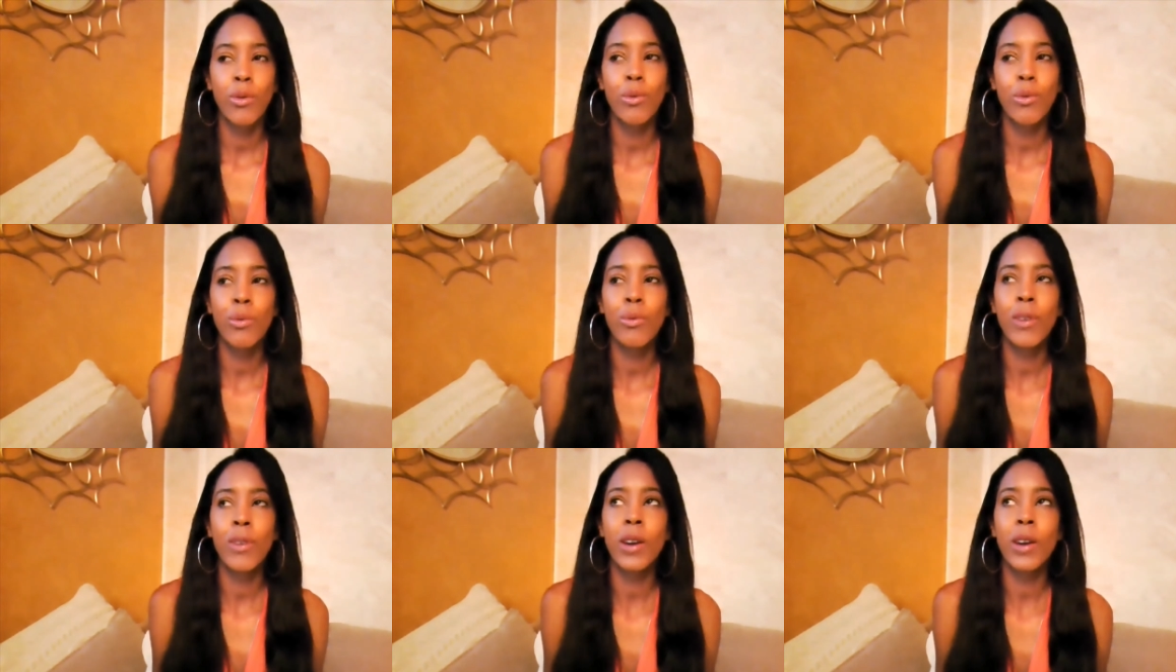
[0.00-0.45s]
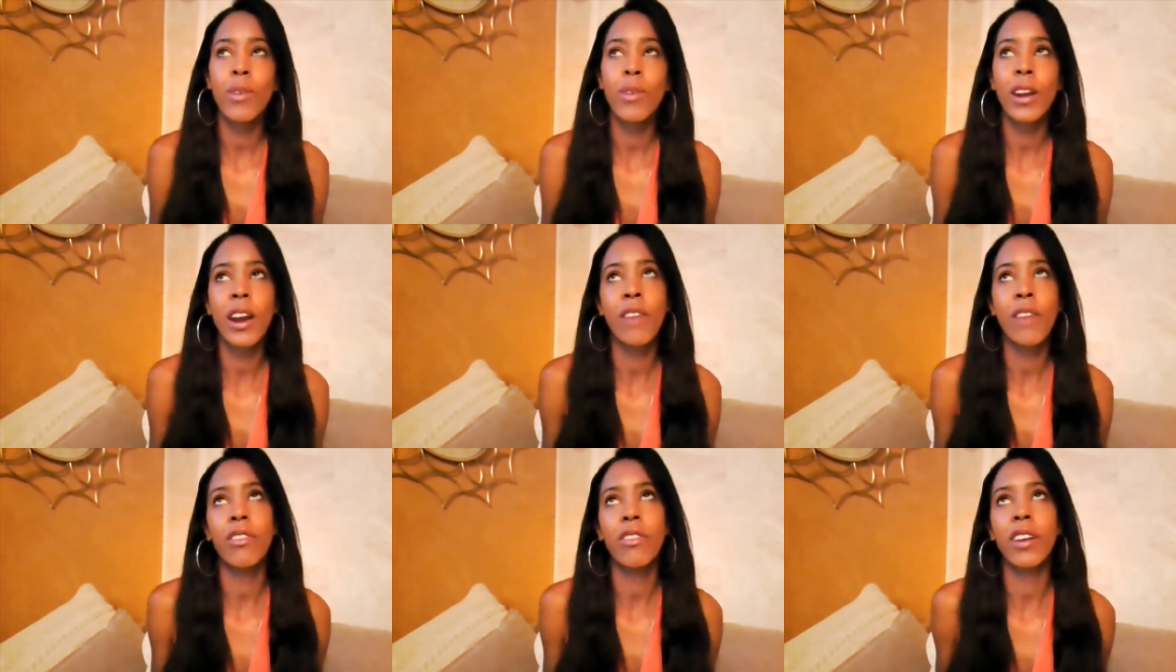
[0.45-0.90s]

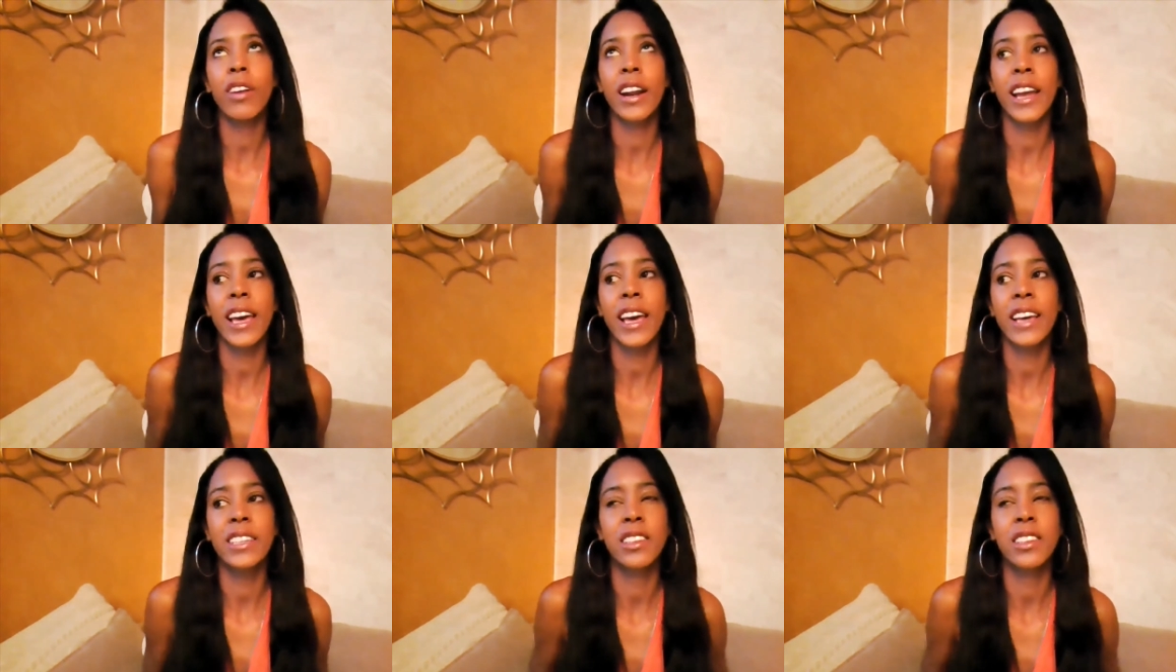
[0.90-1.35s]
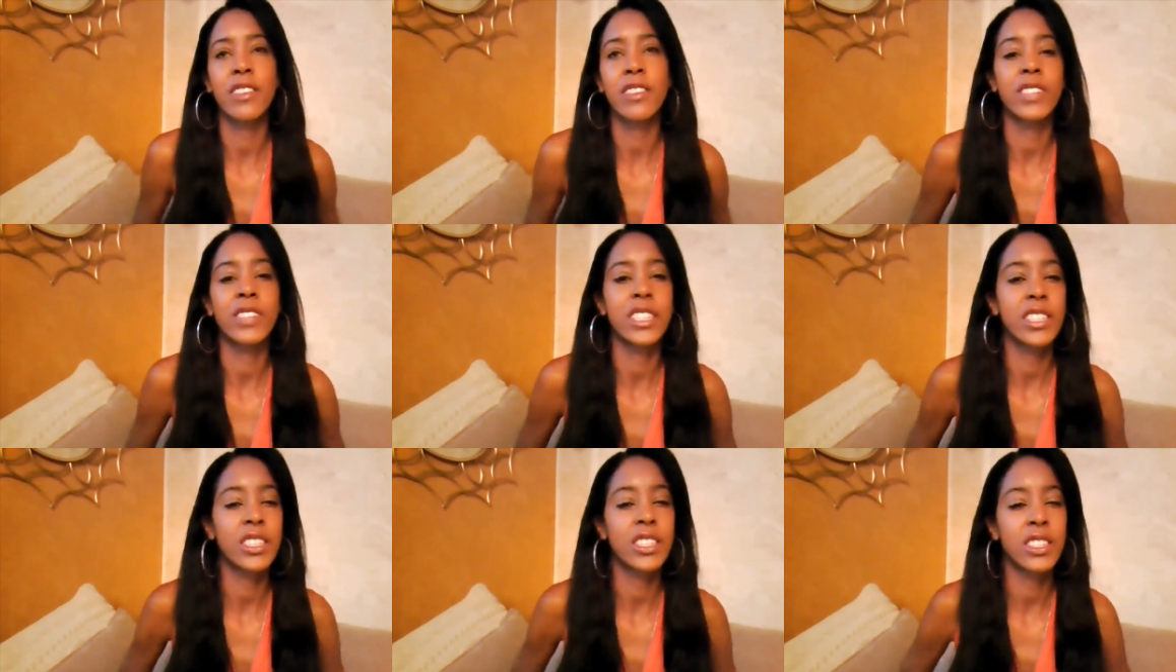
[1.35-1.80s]
whatever it is
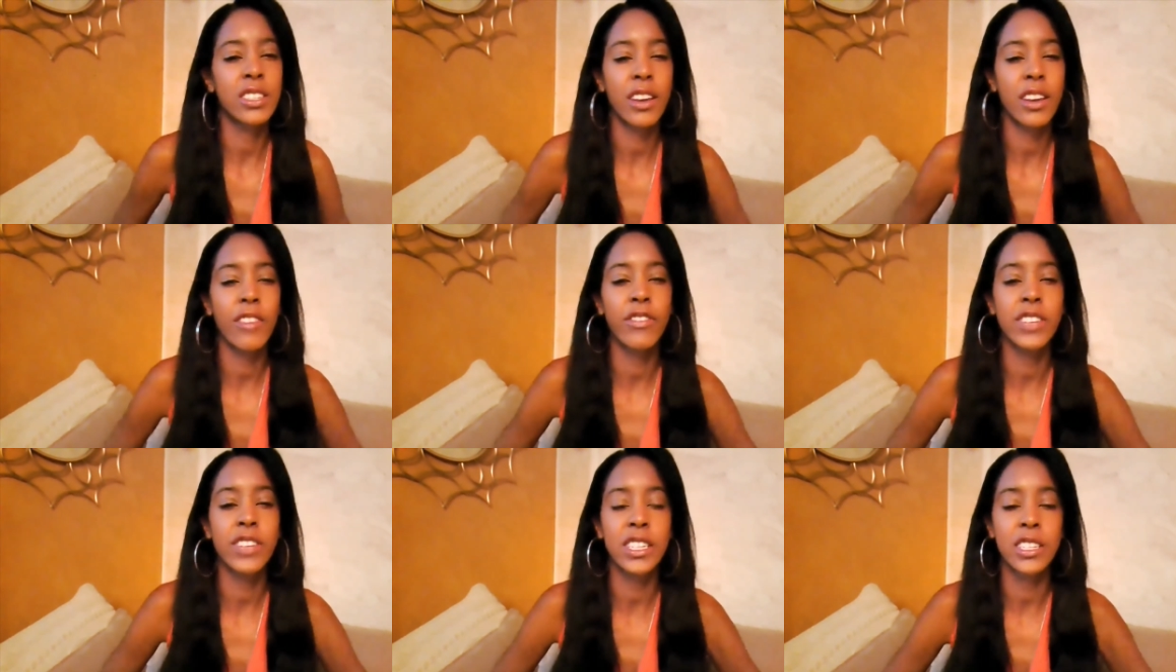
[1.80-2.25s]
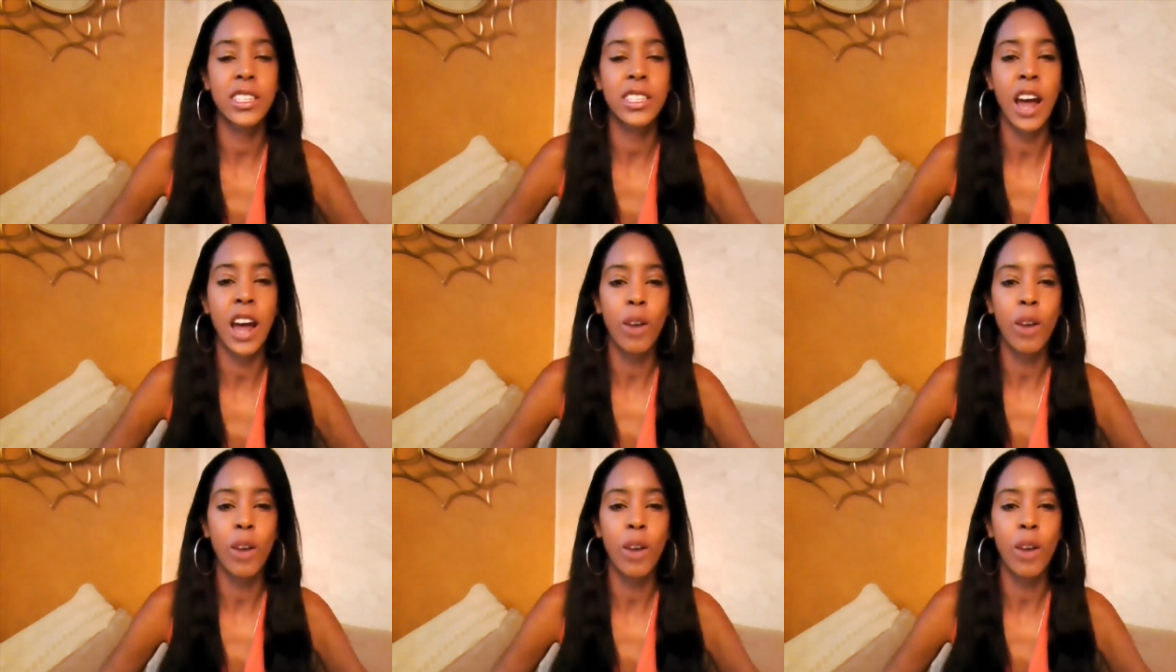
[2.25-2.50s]
of just